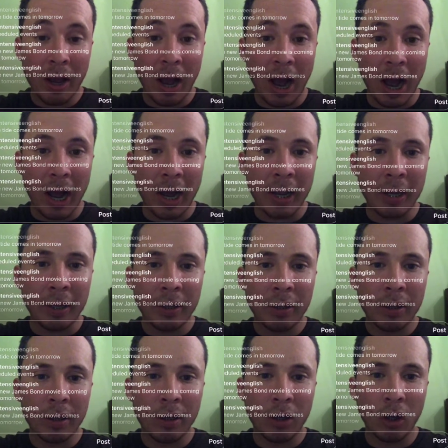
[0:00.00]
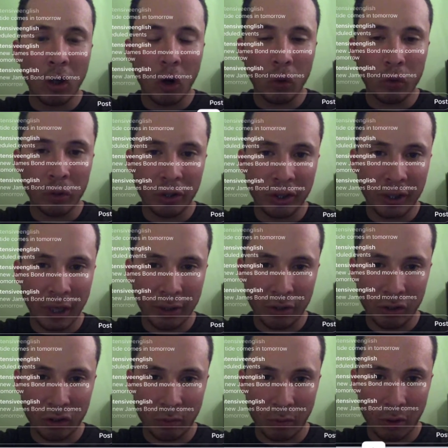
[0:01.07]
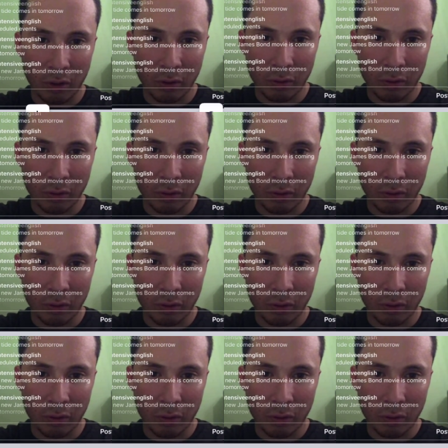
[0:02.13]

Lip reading: I go to the dentist tomorrow.